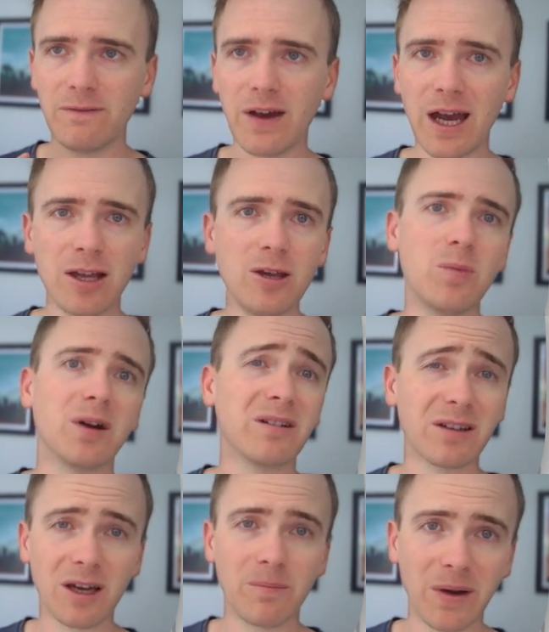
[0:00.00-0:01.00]
value, but I'm
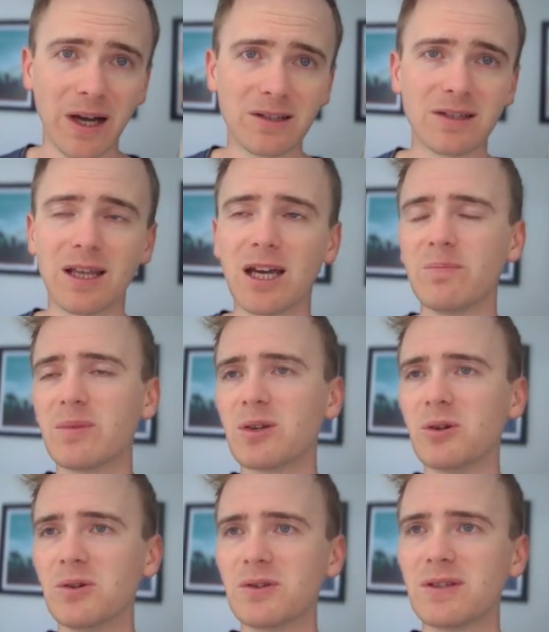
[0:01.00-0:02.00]
going to come back to that
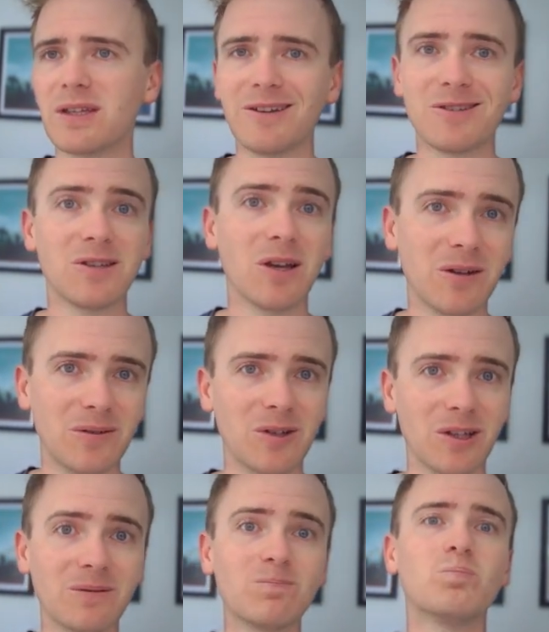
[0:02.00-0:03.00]
because that's
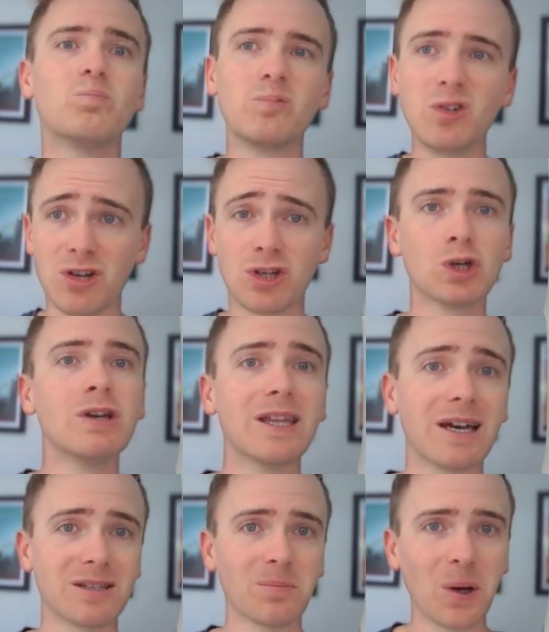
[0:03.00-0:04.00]
you, know, you should treat it
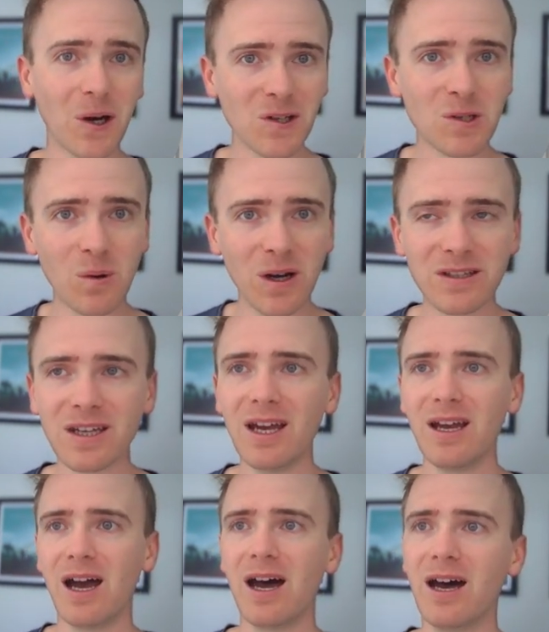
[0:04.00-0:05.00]
as a password.
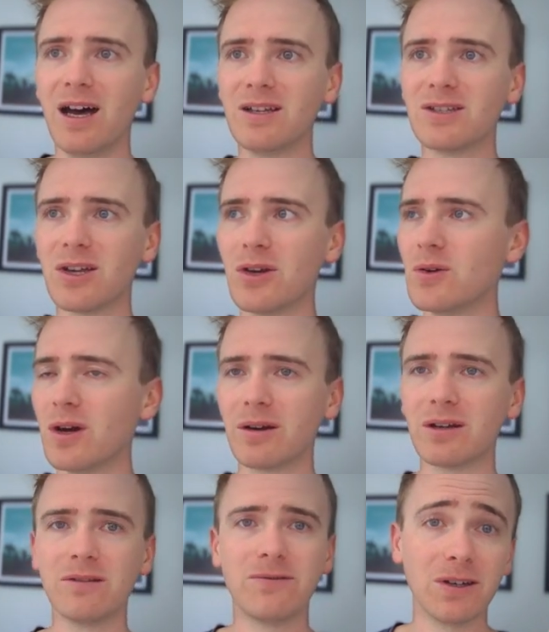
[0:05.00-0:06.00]
Uh, so
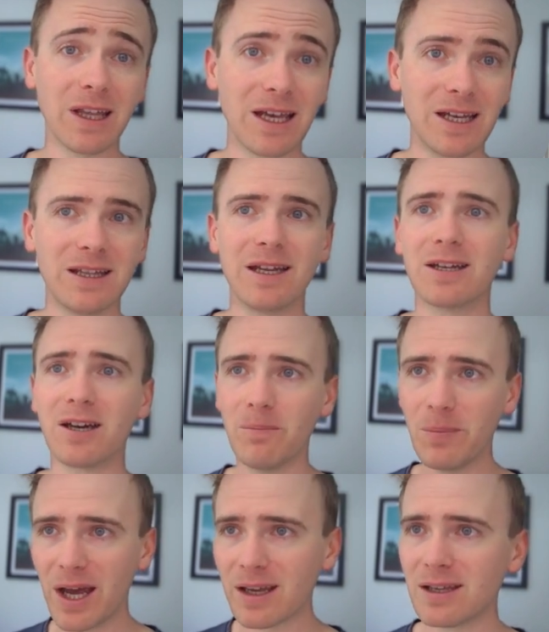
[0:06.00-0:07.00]
I'm going to fill that in and come
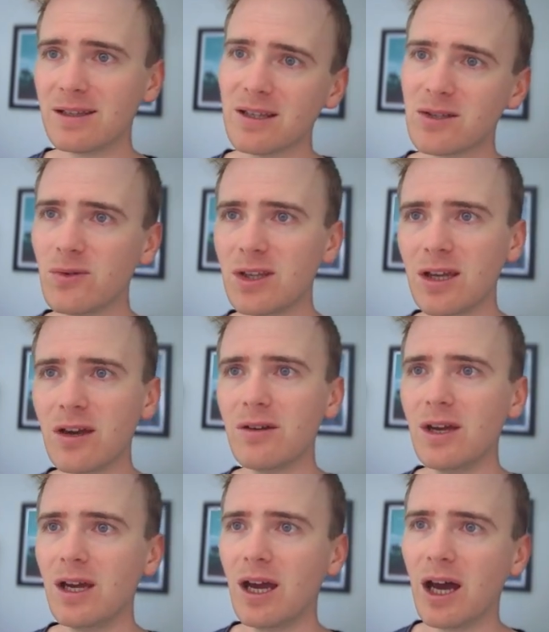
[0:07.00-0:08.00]
back in this video.
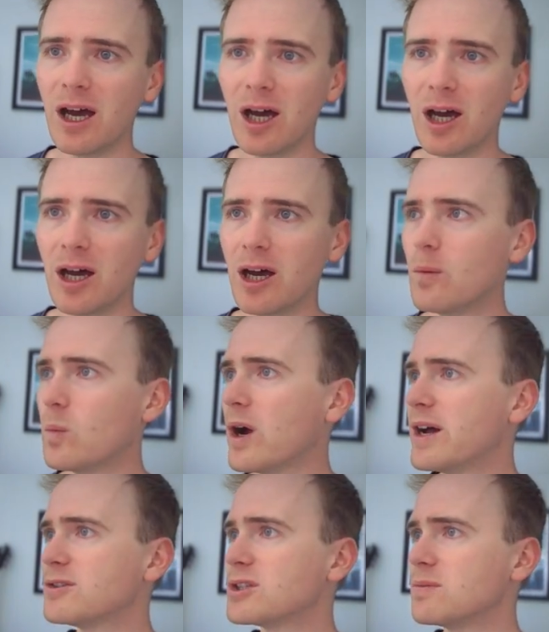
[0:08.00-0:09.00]
Uh,
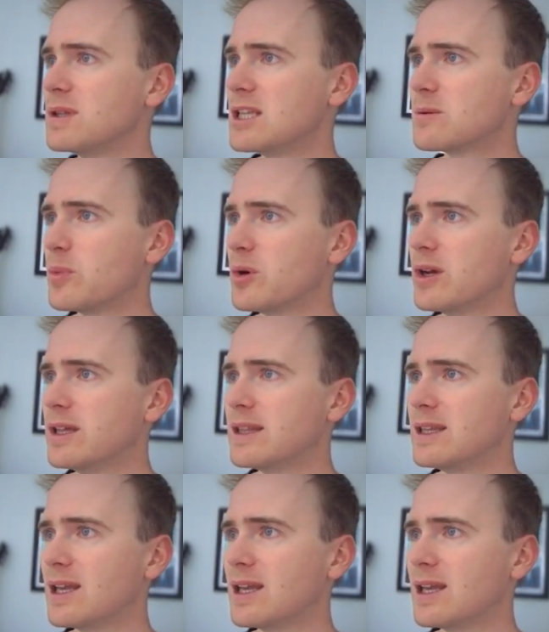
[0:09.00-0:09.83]
what else do we need to put in the